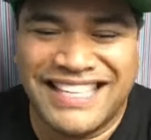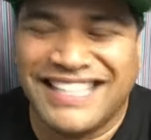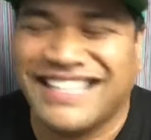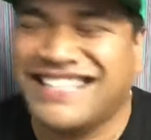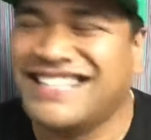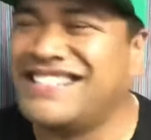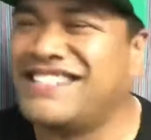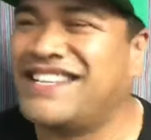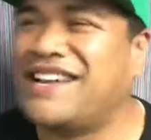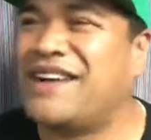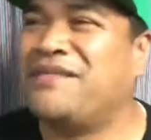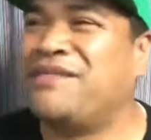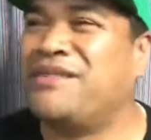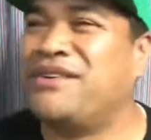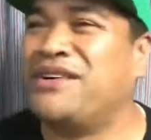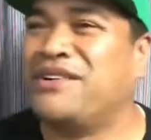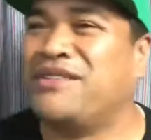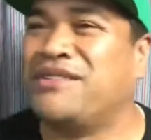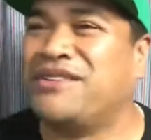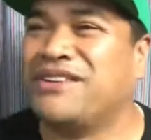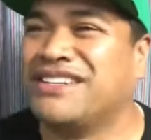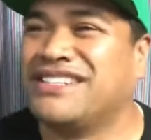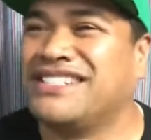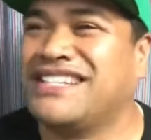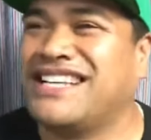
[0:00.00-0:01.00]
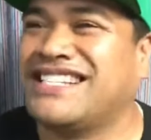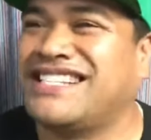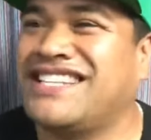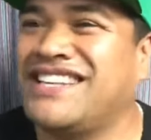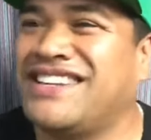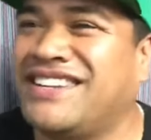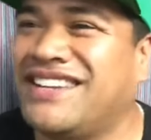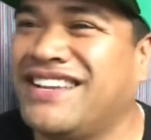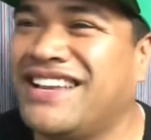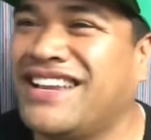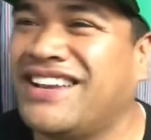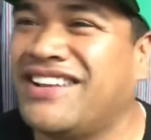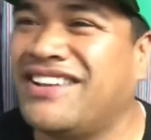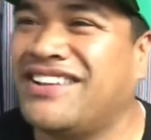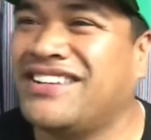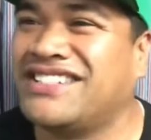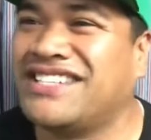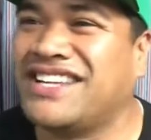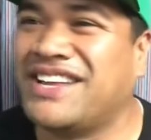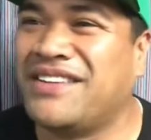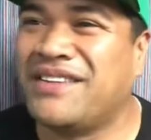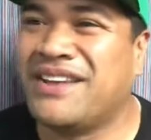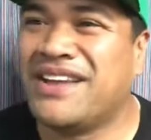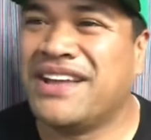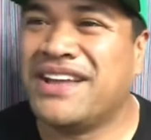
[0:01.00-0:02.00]
Samoan words. Get it all
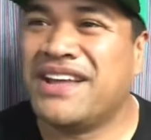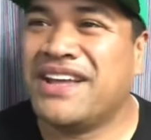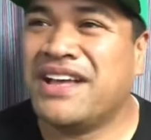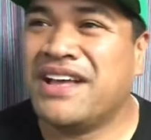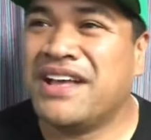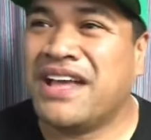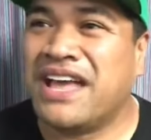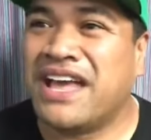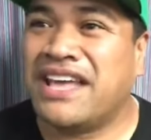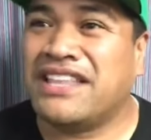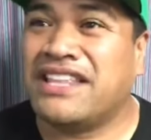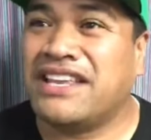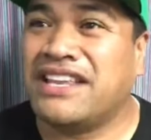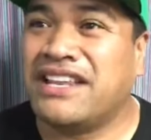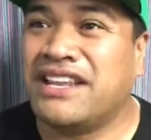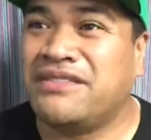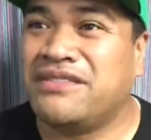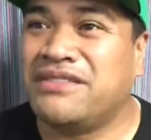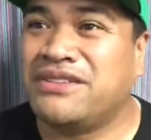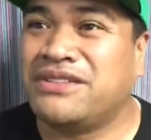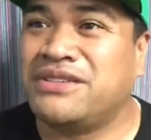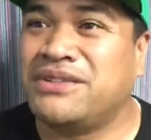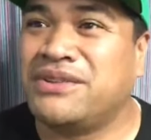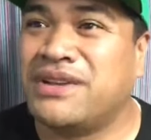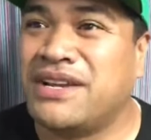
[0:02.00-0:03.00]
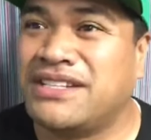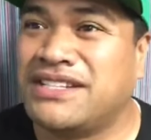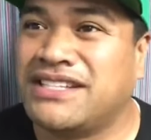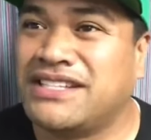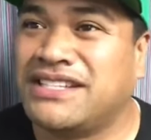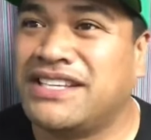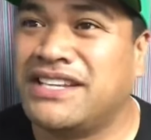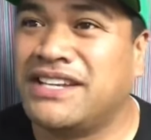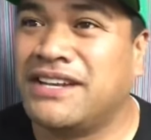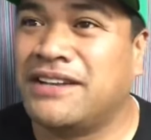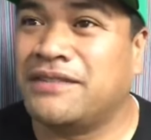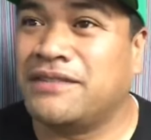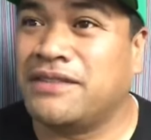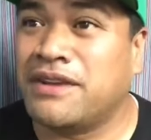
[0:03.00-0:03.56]
the time. And they love you too, Auntie Tina.